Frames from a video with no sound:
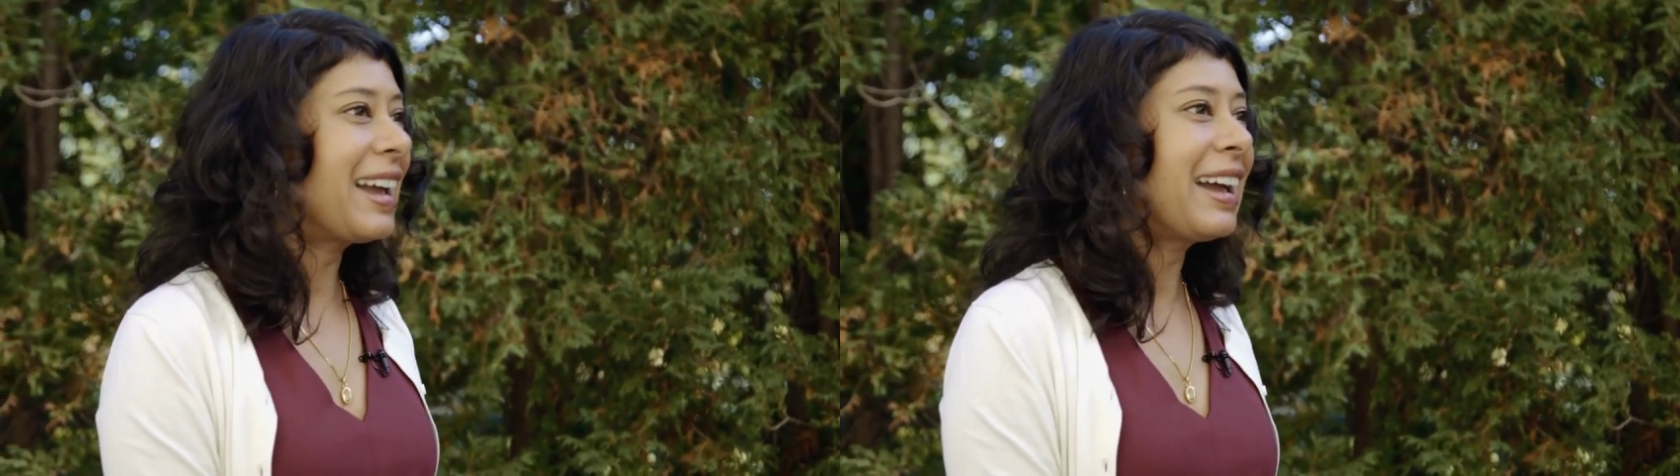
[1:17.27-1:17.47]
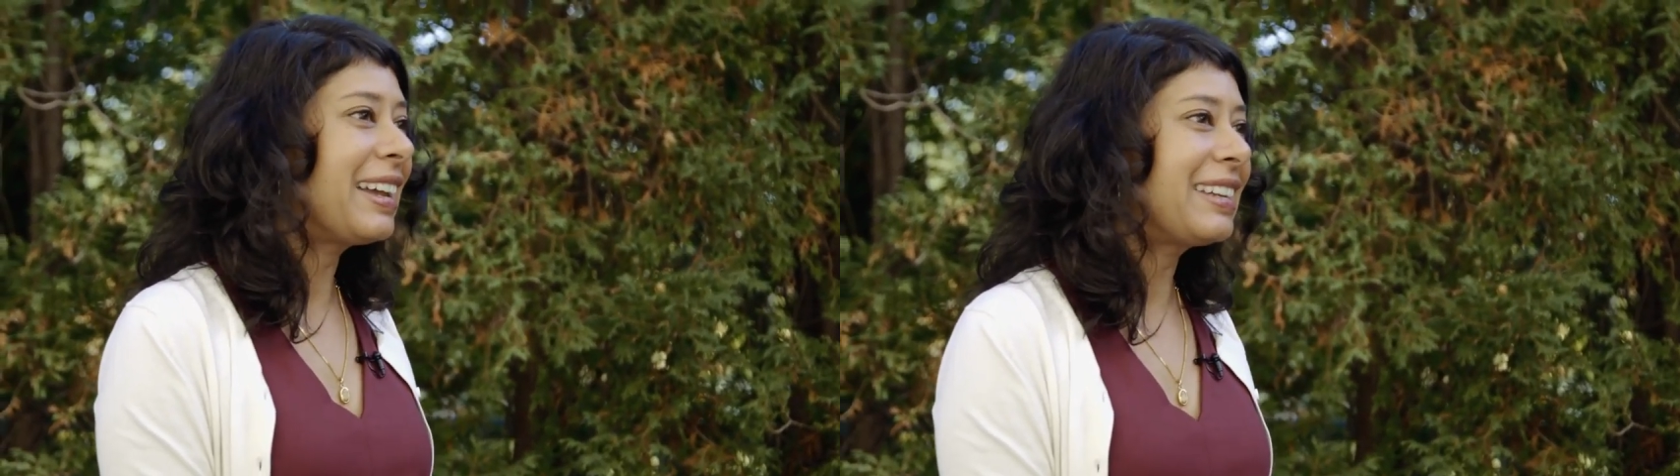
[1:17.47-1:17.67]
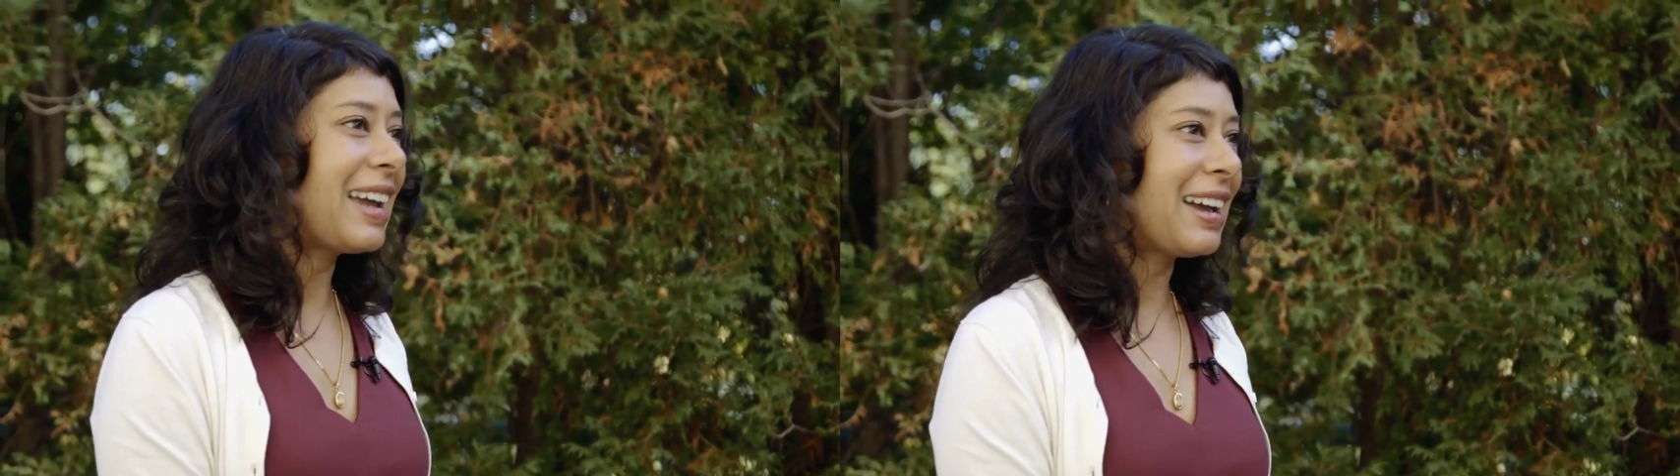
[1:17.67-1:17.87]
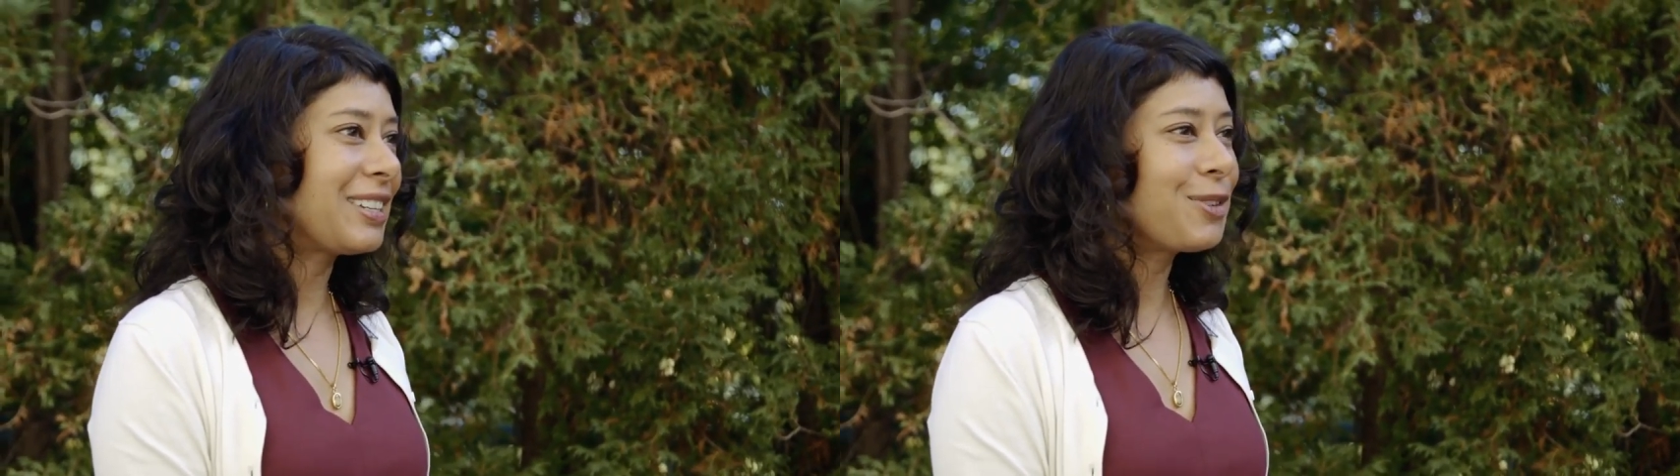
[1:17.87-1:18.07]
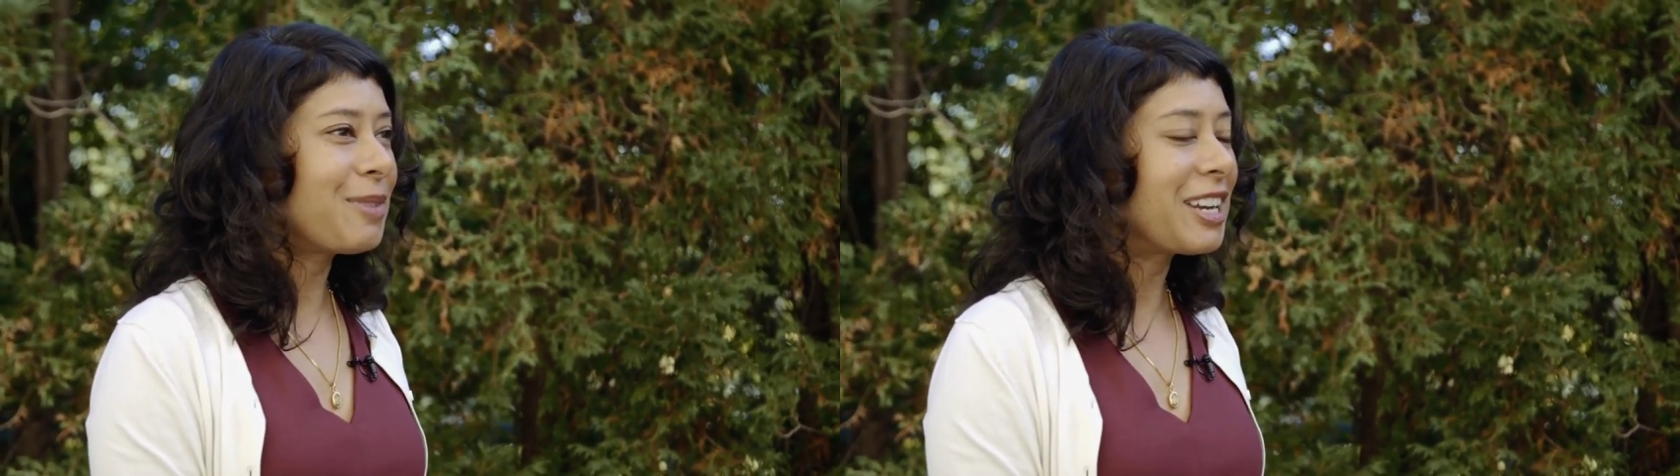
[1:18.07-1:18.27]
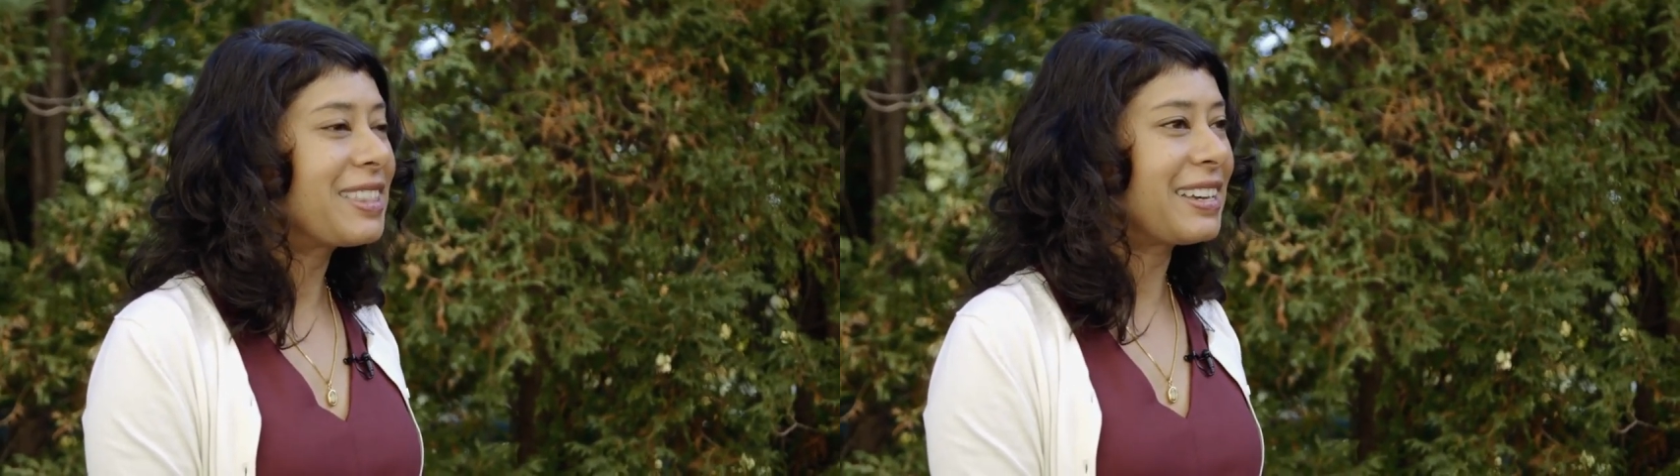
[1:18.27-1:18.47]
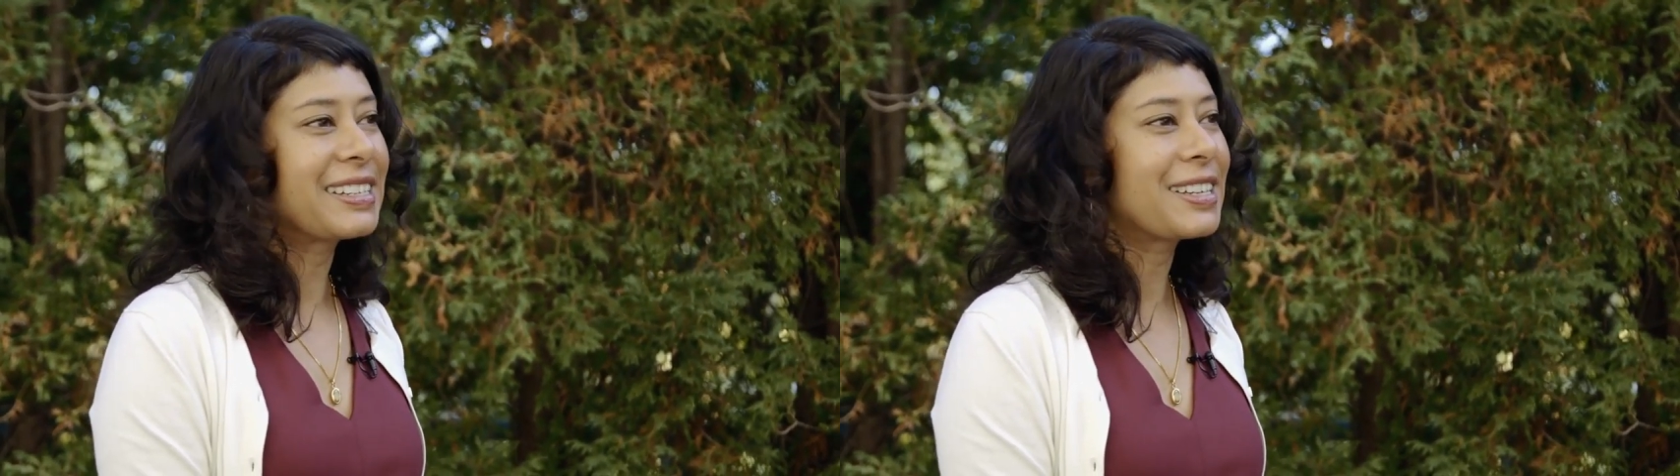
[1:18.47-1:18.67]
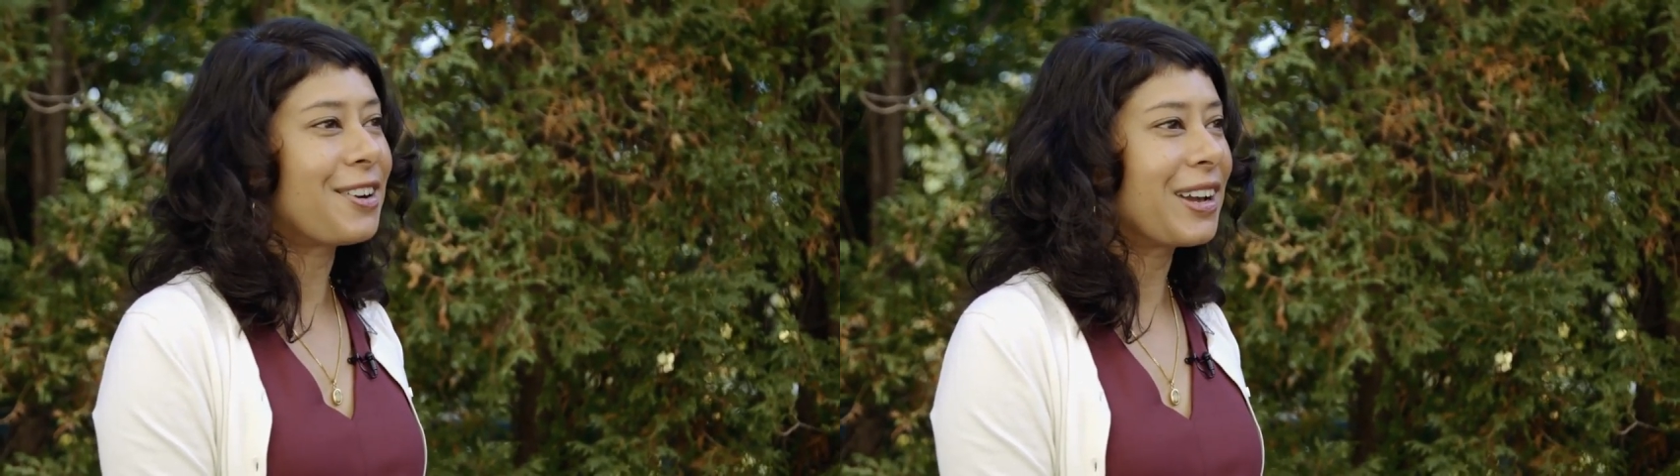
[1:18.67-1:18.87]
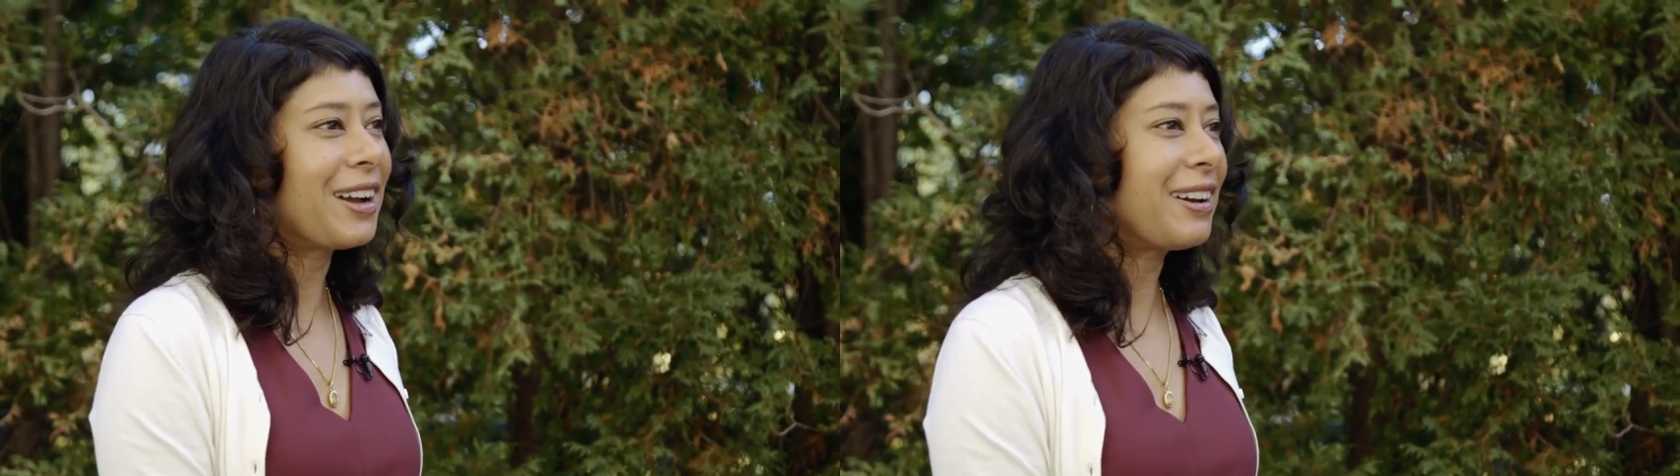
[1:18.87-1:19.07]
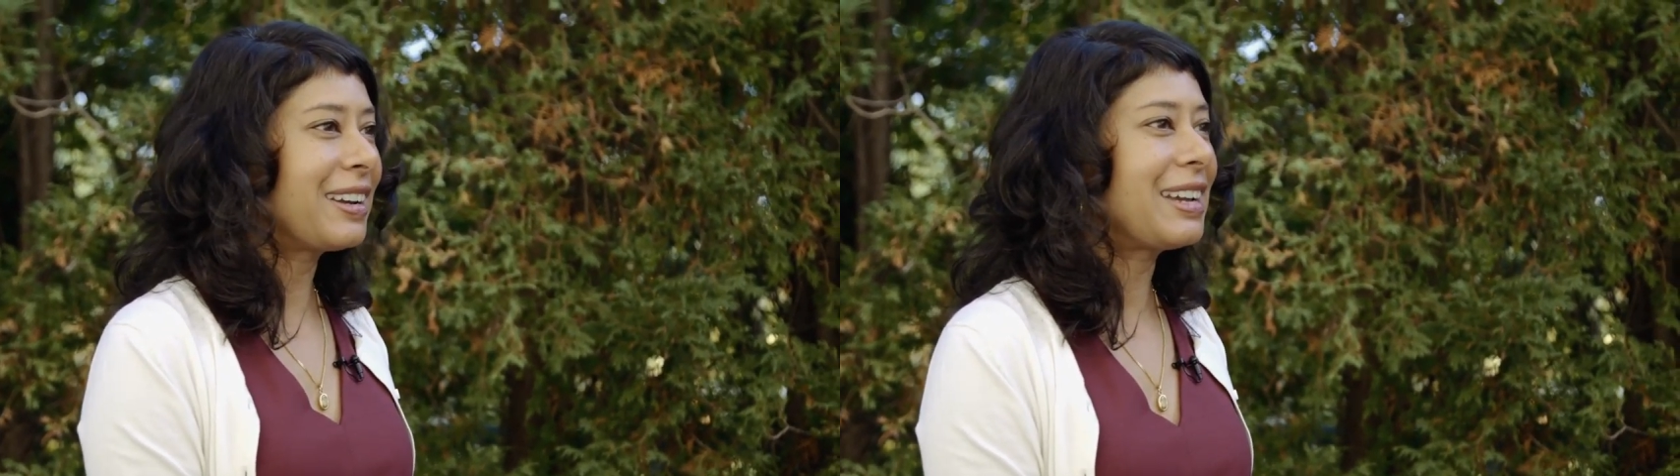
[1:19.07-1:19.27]
and had too many things going
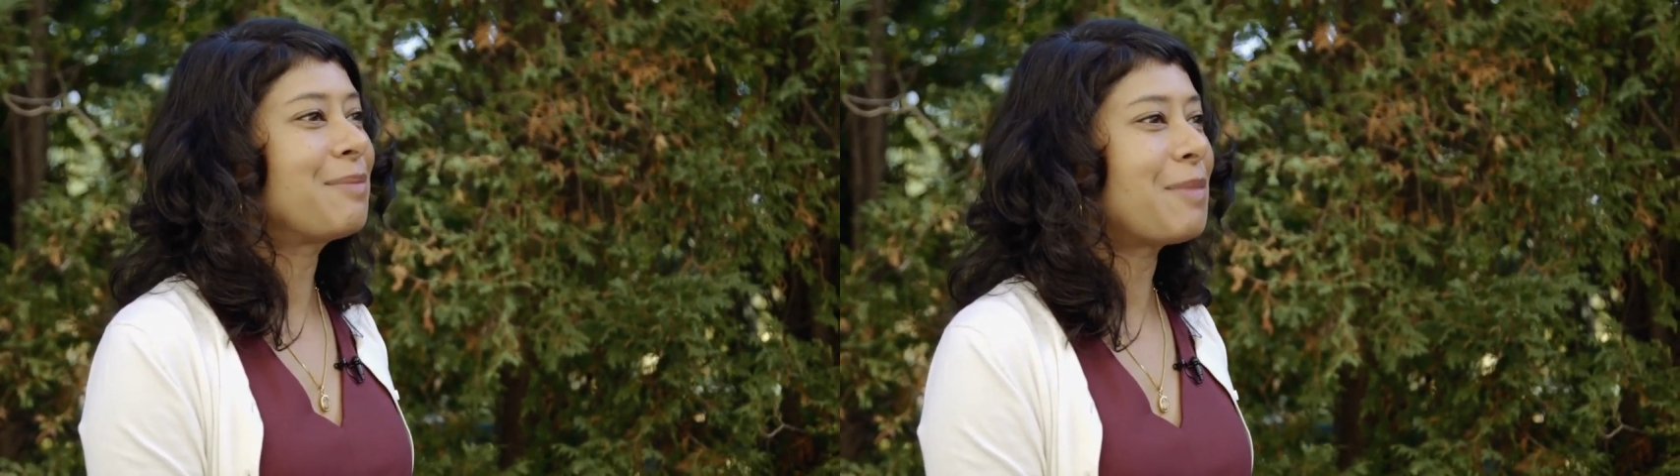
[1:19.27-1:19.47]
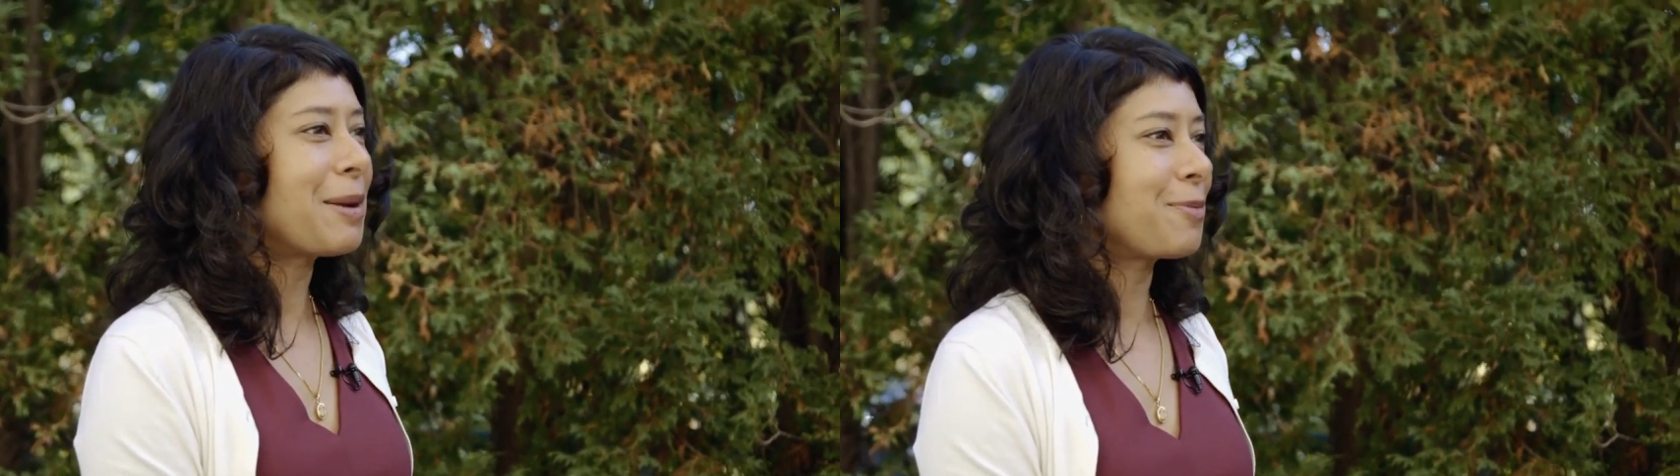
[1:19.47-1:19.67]
on in my